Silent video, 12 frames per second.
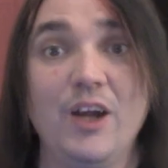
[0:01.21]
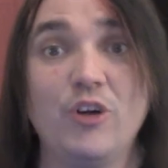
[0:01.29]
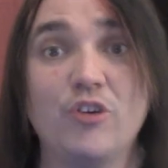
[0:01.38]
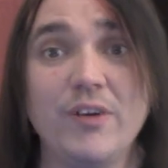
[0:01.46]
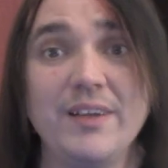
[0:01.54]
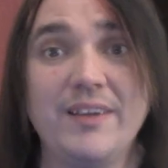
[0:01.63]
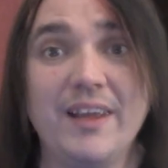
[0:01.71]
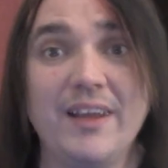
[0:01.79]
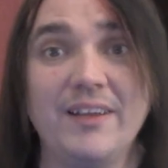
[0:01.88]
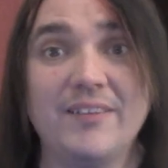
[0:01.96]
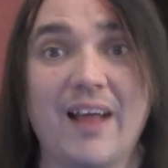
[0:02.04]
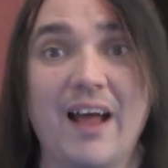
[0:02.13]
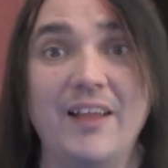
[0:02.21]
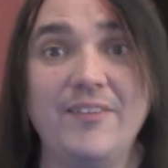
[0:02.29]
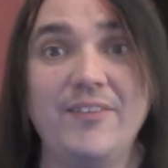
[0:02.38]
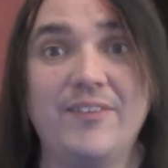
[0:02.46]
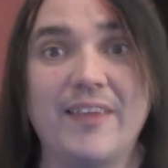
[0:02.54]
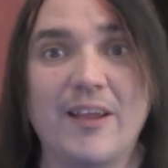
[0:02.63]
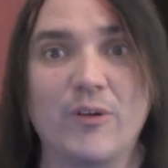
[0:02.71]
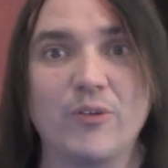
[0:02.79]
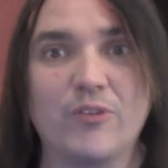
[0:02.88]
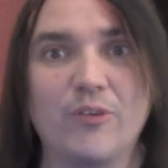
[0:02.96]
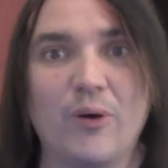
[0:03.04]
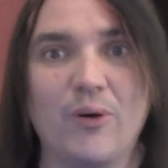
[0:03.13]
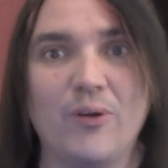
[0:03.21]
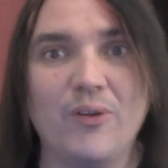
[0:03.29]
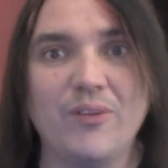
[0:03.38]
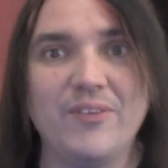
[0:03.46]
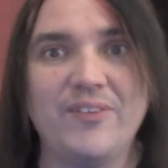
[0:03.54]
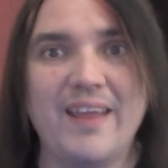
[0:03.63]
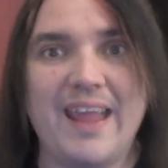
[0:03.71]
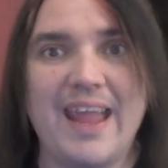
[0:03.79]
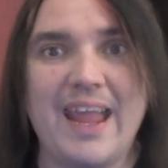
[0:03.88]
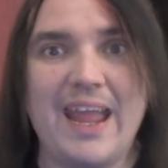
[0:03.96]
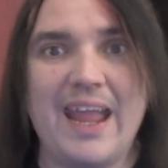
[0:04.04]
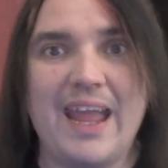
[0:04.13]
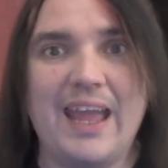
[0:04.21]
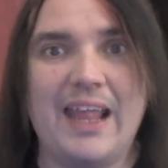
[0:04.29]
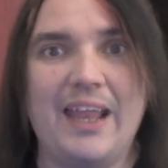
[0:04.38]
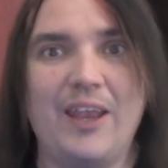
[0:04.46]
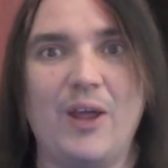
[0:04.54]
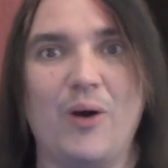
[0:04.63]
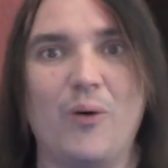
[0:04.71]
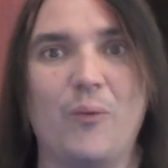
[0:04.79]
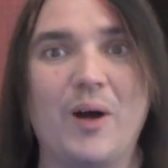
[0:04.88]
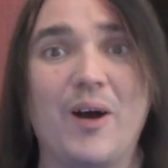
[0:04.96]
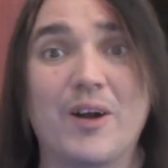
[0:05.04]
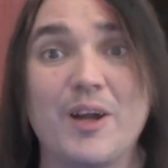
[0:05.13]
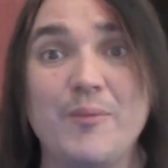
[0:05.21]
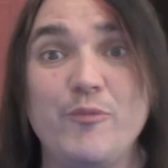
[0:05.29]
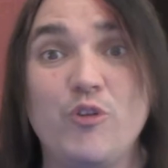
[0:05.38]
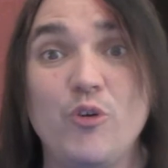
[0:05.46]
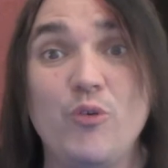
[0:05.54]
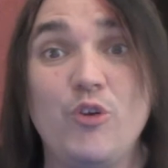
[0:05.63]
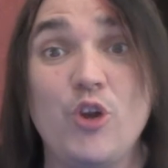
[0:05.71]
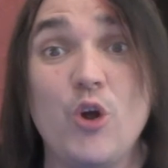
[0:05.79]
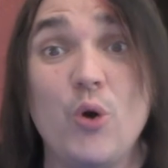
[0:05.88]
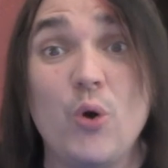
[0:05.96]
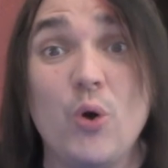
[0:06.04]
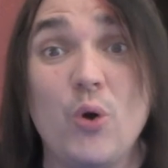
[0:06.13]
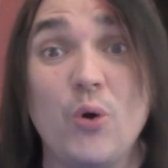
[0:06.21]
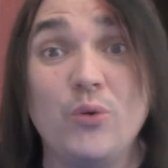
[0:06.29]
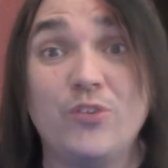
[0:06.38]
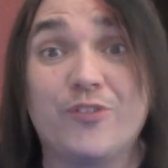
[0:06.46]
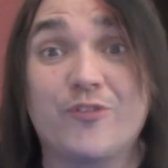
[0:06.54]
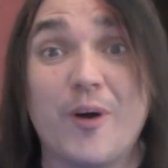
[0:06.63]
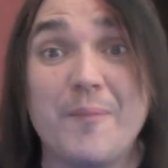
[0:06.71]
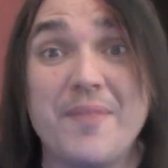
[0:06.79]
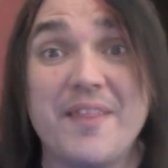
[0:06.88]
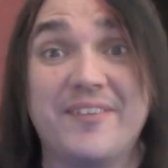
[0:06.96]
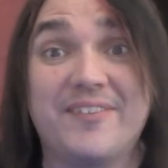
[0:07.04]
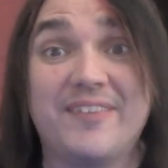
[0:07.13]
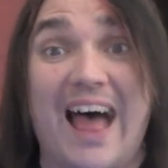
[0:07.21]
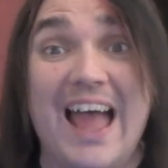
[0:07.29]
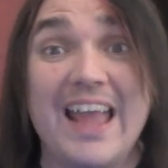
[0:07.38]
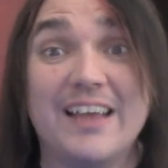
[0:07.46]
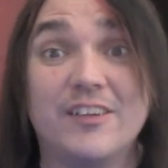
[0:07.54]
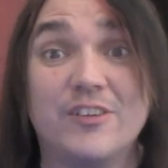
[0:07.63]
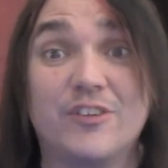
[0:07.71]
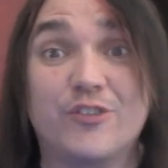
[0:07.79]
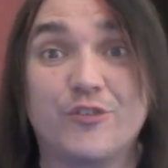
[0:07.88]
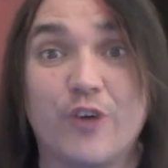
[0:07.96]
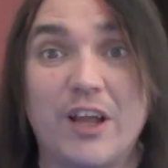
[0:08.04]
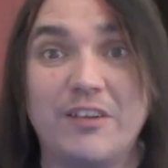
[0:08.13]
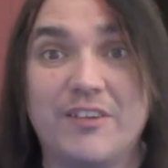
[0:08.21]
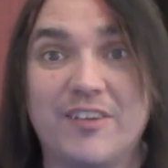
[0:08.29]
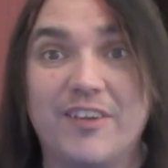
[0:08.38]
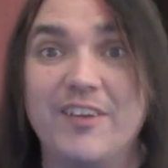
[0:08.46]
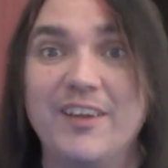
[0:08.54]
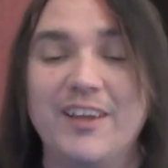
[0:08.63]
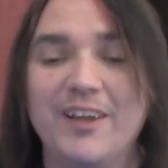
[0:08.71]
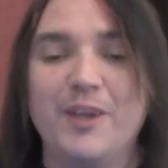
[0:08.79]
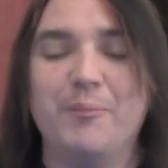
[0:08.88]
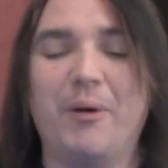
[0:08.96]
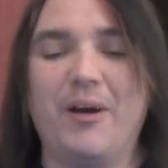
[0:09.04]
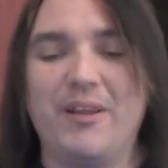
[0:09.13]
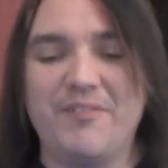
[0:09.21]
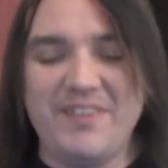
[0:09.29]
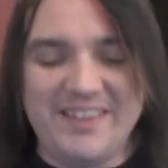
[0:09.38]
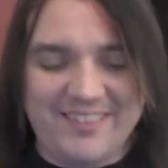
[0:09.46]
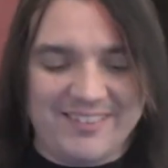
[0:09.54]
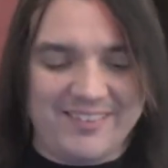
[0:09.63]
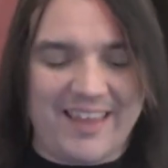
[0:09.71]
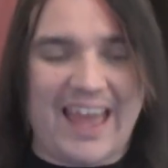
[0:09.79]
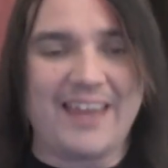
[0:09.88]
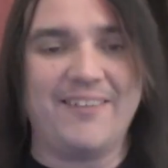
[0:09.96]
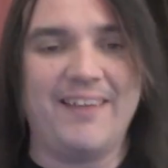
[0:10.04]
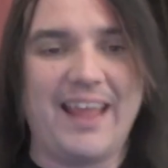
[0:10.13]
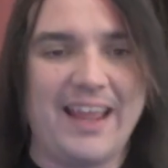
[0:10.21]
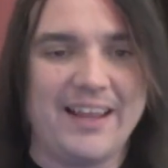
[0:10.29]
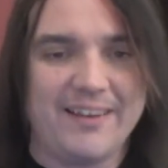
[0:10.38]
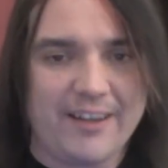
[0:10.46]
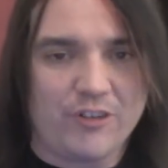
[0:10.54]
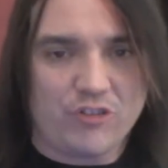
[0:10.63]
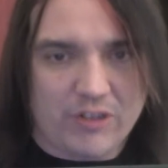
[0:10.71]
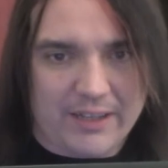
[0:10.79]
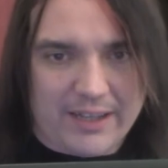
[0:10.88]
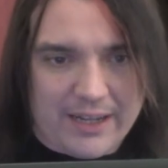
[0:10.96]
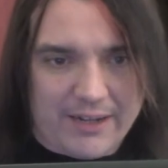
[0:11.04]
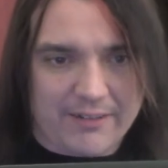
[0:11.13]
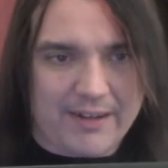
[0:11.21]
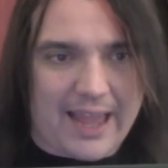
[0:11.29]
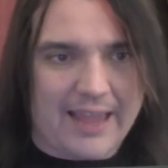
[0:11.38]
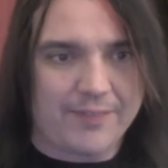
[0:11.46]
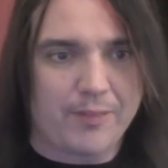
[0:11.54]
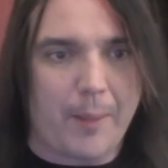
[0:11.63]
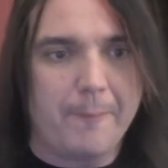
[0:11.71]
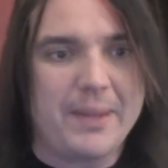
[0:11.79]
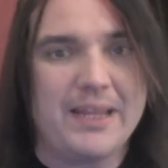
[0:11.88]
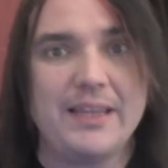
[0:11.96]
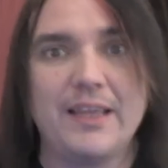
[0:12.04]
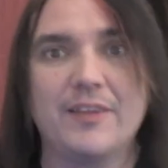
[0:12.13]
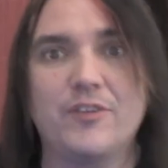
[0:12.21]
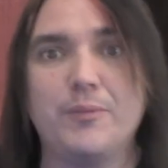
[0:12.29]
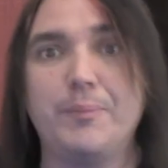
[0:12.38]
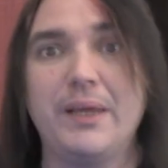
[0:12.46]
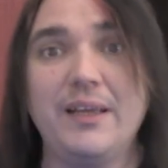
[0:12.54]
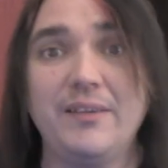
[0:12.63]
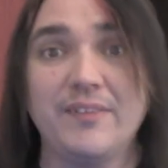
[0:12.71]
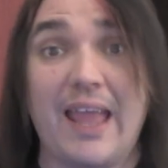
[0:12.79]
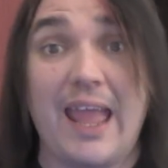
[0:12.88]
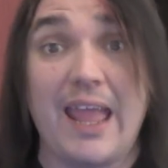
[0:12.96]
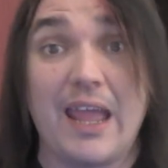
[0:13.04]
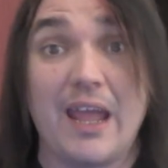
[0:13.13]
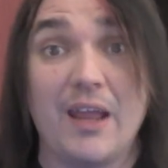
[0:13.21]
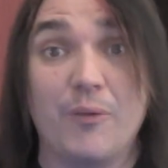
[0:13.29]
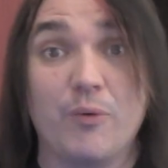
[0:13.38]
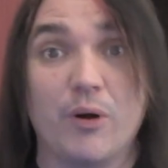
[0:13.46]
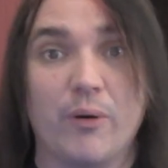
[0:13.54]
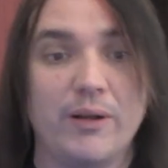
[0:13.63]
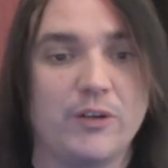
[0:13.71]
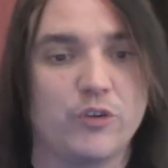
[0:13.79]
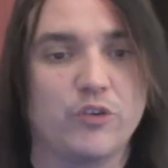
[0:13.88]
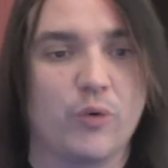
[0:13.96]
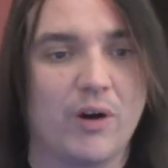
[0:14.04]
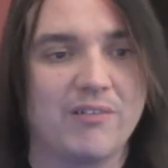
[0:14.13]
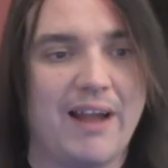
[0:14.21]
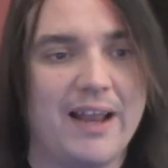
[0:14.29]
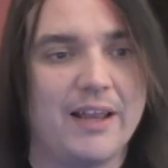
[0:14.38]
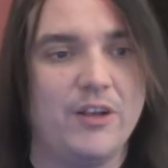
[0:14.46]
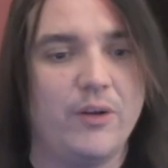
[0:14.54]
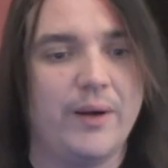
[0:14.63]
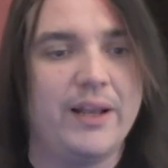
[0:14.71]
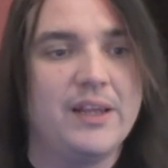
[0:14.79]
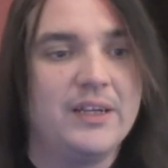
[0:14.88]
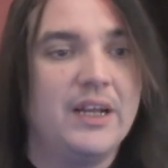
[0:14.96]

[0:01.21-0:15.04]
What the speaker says: Greetings, unsettled souls, and welcome to News from the Science Front, part of the Saturday edition here at the Media Speaks, and we're going to soar right into it.